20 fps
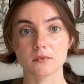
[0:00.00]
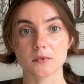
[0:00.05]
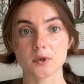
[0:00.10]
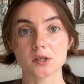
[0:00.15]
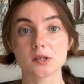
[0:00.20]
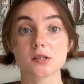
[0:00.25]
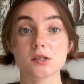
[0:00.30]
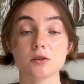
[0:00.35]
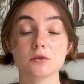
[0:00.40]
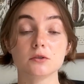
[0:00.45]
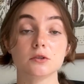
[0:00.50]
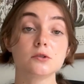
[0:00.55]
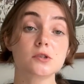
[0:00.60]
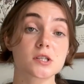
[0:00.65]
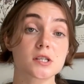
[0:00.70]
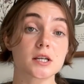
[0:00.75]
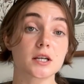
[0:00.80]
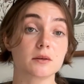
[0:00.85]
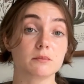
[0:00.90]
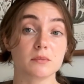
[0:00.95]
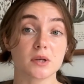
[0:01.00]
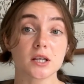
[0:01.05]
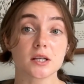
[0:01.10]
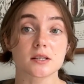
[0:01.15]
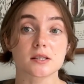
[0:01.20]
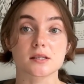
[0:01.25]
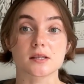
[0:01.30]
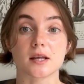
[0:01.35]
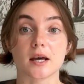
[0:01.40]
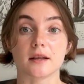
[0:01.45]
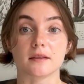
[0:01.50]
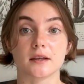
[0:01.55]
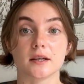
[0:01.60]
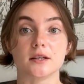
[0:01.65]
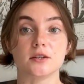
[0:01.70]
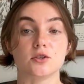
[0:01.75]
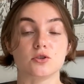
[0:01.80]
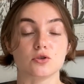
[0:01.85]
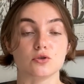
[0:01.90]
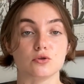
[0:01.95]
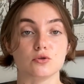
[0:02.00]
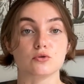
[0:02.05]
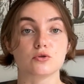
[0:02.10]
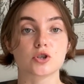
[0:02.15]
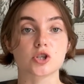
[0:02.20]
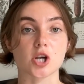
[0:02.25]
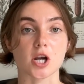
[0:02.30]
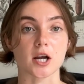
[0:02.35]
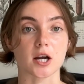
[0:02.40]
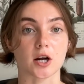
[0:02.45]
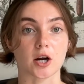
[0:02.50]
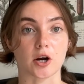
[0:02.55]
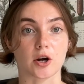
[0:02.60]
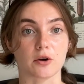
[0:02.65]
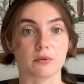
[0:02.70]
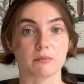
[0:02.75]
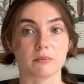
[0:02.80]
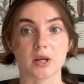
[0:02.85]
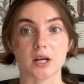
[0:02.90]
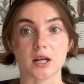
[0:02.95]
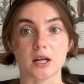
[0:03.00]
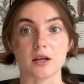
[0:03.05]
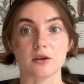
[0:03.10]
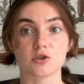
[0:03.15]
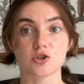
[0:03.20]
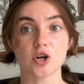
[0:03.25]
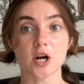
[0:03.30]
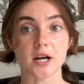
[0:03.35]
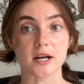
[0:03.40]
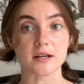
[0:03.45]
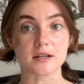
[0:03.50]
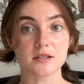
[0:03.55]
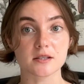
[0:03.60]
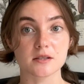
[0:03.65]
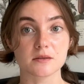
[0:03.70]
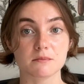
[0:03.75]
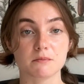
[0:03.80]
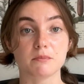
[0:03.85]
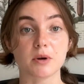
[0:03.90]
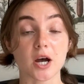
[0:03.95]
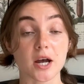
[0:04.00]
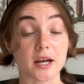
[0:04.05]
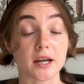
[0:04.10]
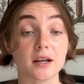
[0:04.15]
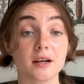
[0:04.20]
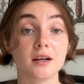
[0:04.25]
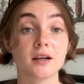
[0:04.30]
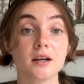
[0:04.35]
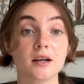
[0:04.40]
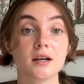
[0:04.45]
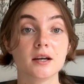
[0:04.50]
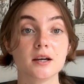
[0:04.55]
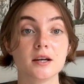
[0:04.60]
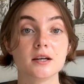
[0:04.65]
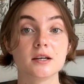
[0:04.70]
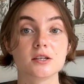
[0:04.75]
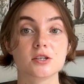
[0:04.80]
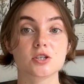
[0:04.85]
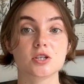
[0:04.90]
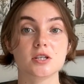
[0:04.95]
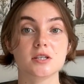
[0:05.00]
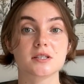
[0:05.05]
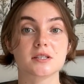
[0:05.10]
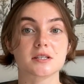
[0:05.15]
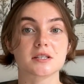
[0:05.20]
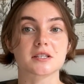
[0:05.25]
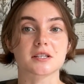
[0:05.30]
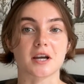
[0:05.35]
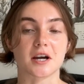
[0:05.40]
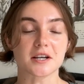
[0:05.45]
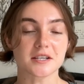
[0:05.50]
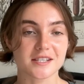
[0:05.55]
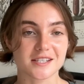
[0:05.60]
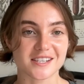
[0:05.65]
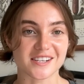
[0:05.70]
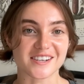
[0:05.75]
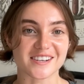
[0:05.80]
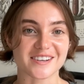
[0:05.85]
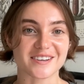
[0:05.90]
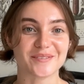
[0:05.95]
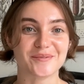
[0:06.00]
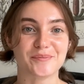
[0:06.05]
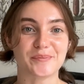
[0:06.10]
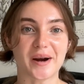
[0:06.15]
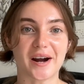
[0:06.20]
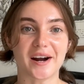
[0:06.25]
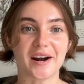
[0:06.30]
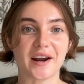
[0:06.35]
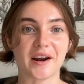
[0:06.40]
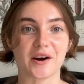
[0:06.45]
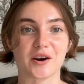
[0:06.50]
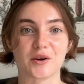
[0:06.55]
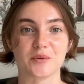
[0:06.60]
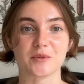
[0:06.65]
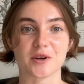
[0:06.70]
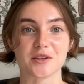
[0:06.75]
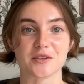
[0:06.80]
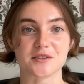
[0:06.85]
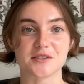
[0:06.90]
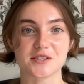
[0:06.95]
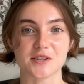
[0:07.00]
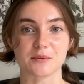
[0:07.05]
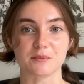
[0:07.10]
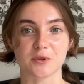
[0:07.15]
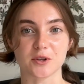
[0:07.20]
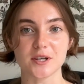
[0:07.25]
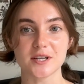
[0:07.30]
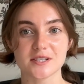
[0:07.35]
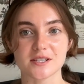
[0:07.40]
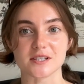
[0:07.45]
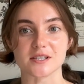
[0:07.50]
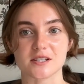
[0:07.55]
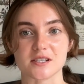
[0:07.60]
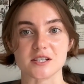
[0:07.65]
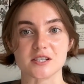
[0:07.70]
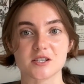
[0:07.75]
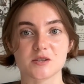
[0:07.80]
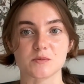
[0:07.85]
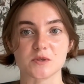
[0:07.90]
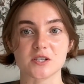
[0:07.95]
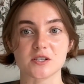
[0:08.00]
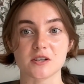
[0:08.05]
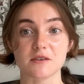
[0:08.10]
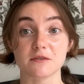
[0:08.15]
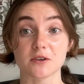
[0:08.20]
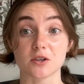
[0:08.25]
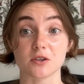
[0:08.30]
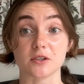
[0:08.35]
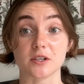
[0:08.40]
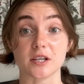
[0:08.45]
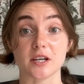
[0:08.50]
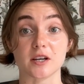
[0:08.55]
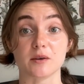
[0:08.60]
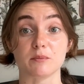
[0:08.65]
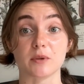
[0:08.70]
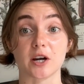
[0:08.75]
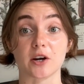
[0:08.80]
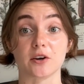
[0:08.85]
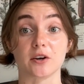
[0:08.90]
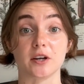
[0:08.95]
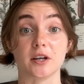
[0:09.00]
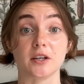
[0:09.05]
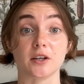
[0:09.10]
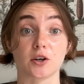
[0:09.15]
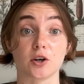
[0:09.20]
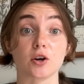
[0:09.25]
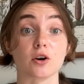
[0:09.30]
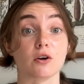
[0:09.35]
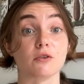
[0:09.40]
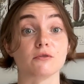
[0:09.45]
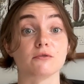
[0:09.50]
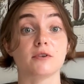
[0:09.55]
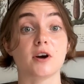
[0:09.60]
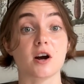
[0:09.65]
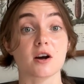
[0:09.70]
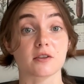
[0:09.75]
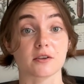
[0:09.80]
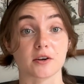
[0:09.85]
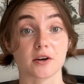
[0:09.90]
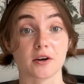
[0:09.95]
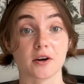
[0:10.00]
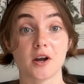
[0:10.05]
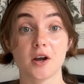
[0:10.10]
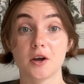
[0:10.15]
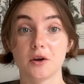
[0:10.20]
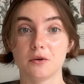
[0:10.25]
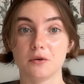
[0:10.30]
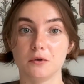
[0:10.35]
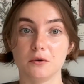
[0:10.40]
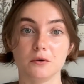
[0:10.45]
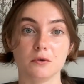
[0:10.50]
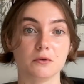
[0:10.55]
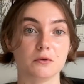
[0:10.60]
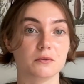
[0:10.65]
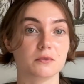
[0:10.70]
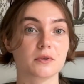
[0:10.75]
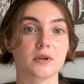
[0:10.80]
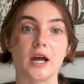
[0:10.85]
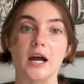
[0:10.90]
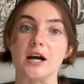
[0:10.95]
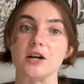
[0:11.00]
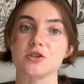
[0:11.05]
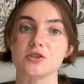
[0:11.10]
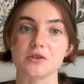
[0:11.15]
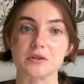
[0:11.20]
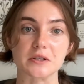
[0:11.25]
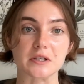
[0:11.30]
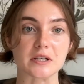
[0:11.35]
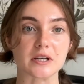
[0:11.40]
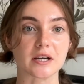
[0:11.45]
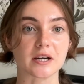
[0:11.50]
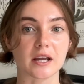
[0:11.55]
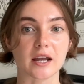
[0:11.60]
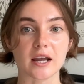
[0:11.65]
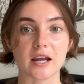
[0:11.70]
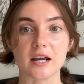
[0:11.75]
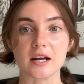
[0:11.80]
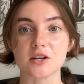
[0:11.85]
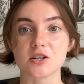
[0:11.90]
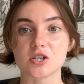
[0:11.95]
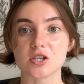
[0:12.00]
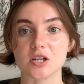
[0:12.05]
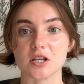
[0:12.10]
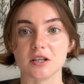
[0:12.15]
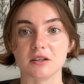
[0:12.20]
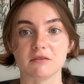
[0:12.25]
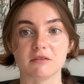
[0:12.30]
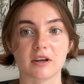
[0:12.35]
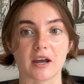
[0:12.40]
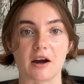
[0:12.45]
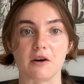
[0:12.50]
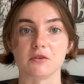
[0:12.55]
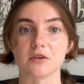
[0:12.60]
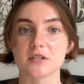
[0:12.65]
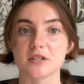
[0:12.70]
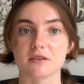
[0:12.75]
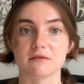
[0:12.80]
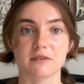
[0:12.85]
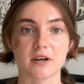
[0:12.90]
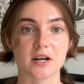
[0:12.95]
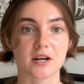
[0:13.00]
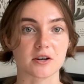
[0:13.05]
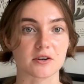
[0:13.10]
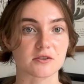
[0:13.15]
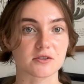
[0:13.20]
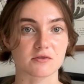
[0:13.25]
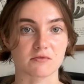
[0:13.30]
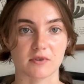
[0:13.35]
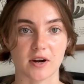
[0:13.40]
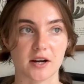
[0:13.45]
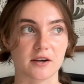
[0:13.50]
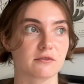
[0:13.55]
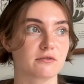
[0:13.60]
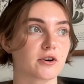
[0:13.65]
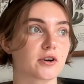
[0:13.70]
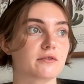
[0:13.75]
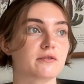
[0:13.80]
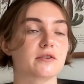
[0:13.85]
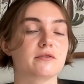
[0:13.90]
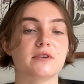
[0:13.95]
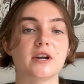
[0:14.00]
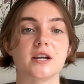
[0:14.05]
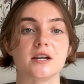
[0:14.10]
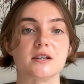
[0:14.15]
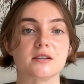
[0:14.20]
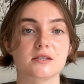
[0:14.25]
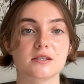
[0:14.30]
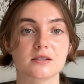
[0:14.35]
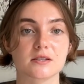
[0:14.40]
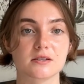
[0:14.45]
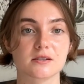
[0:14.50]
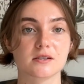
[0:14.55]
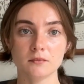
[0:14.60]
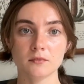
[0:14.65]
And so Lucy admits that they do share many traits, but she's disgusted by her mother's complacency, specifically in marrying her own father, who casually engaged in countless affairs right in front of her face.